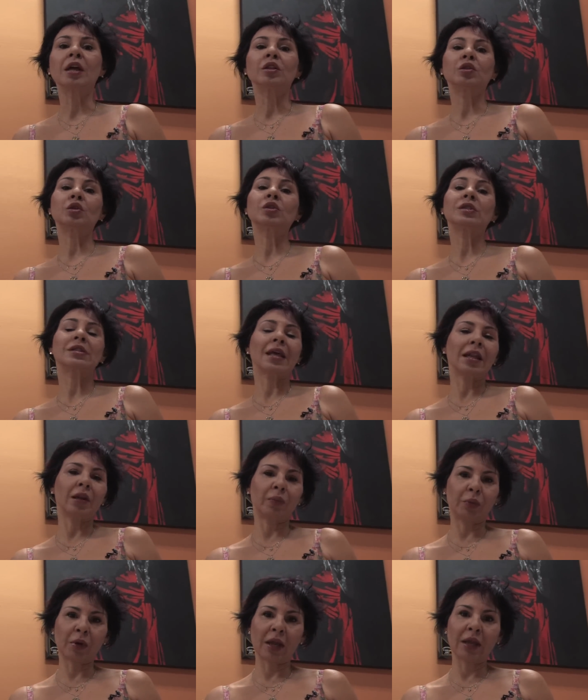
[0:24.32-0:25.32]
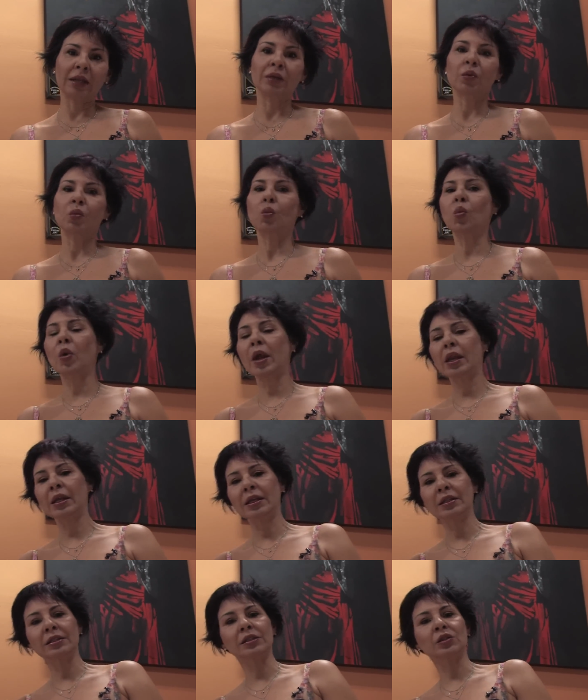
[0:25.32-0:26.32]
to celebrate
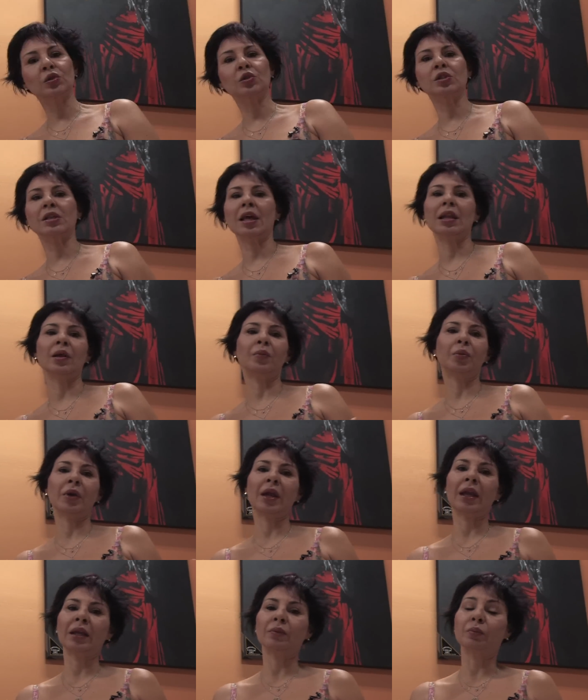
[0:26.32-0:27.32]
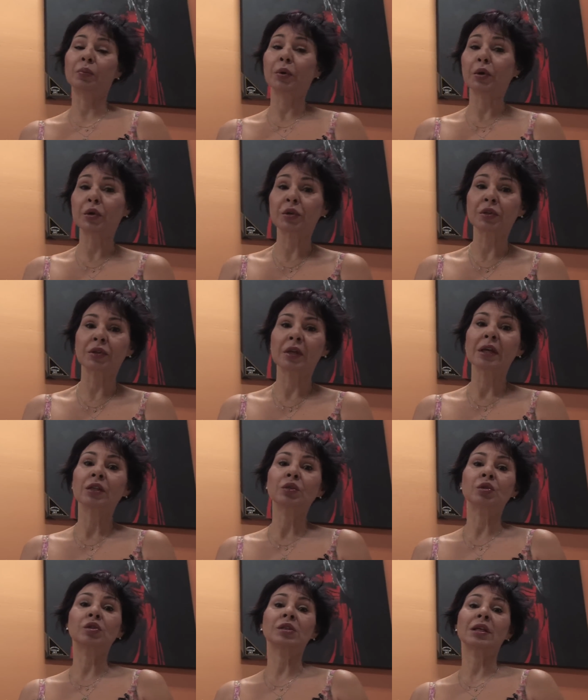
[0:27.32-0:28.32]
weddings, to celebrate birth,
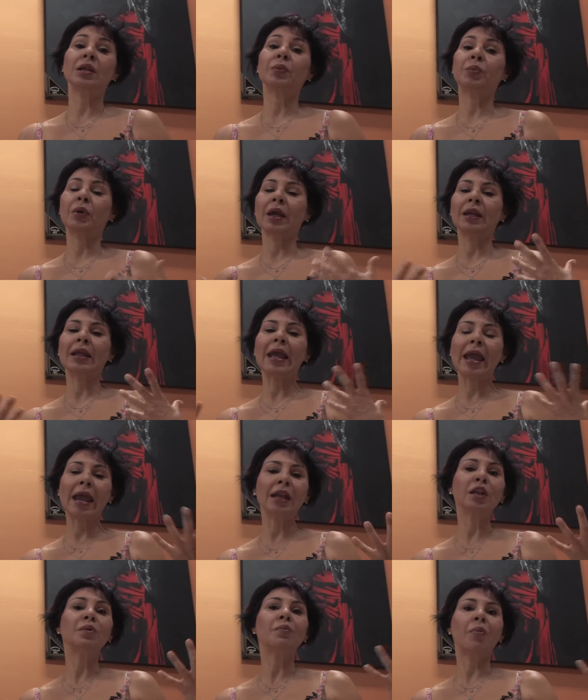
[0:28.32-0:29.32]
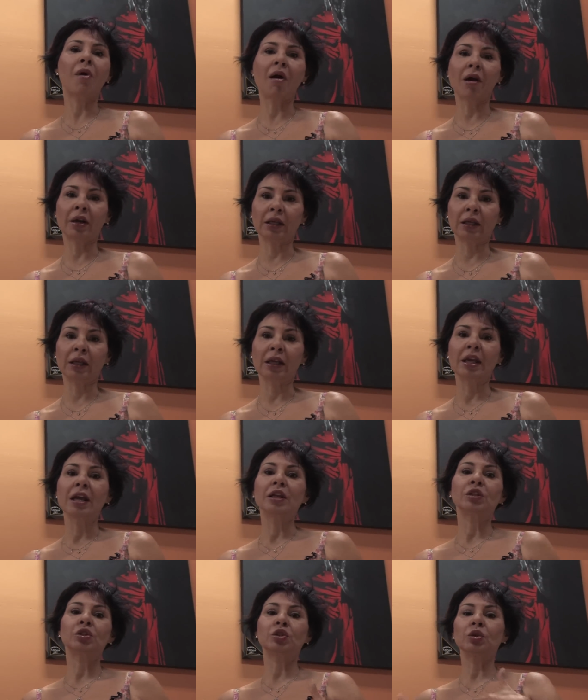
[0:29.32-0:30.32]
to celebrate any party
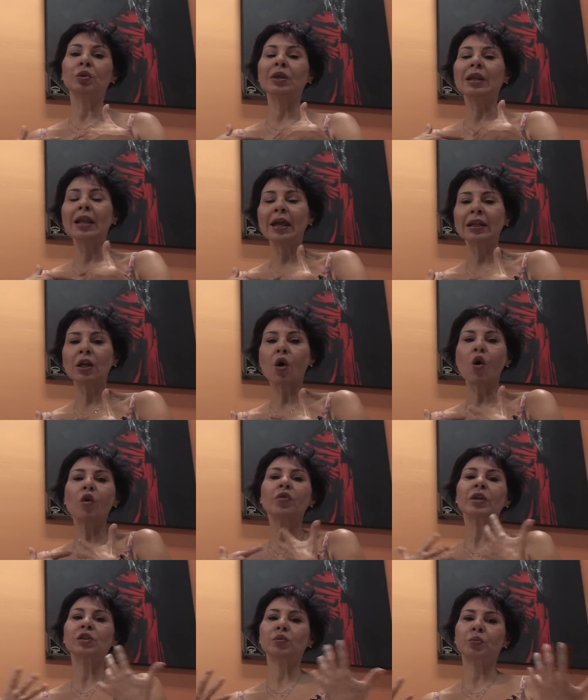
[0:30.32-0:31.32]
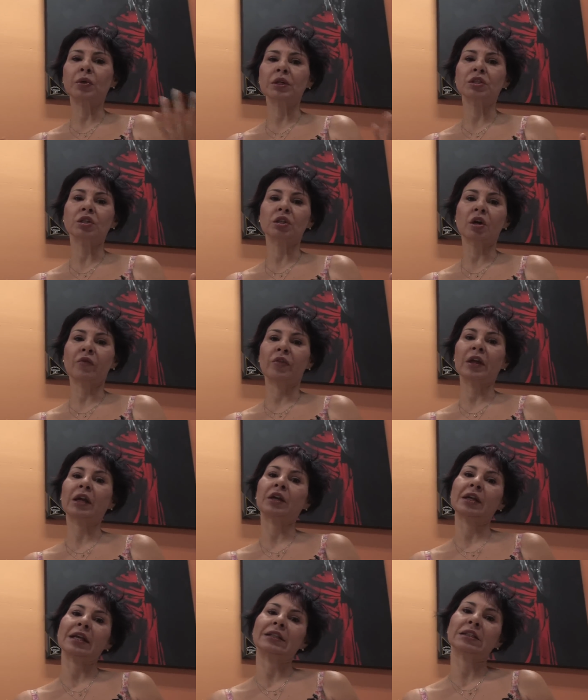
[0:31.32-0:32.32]
to let all the expression of the
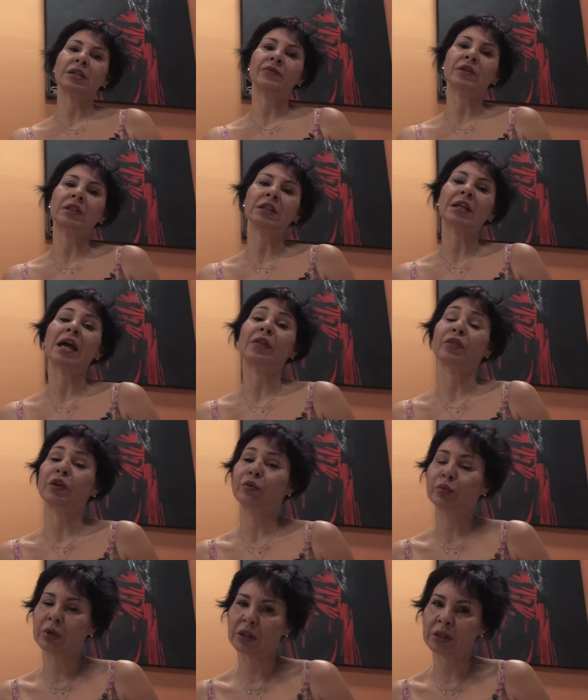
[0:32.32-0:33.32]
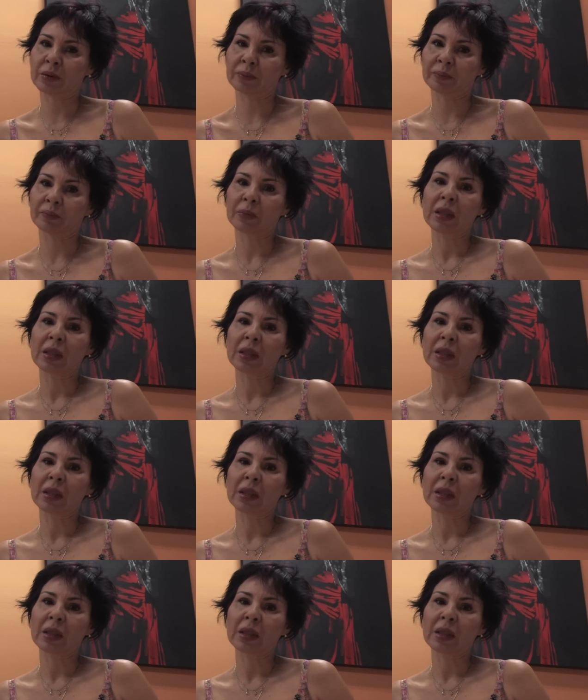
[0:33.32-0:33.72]
creativity and the rhythm.